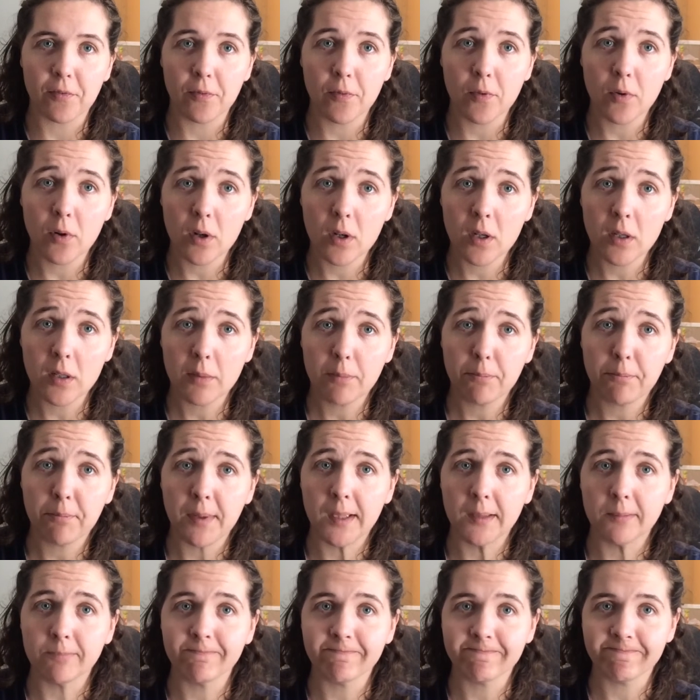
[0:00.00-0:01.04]
for it,
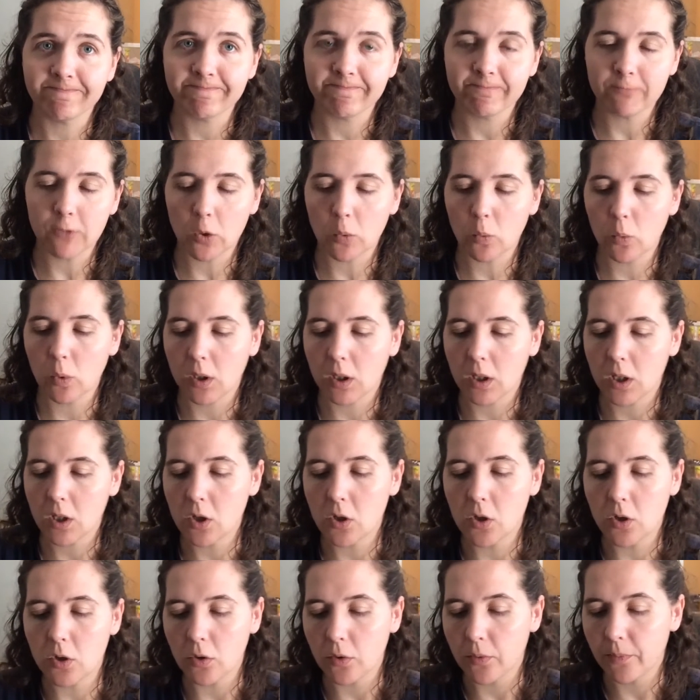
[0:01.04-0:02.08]
but what can
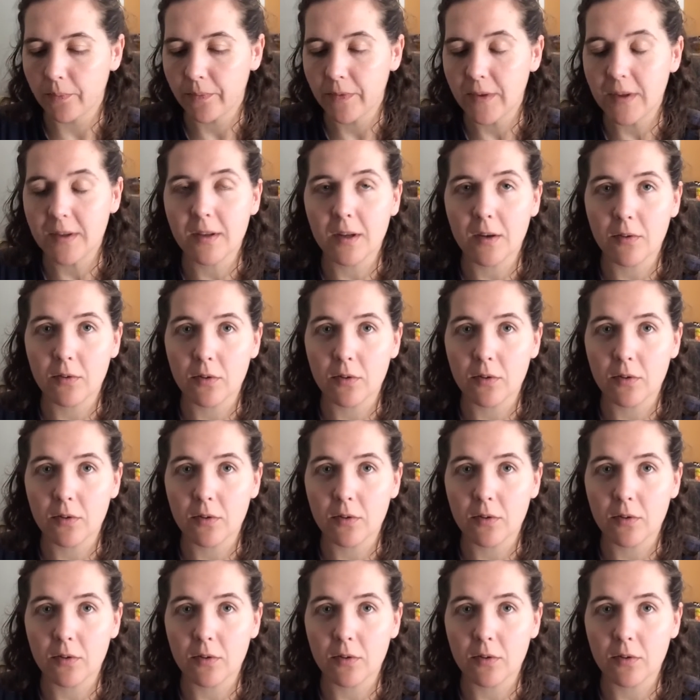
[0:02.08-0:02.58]
you do? The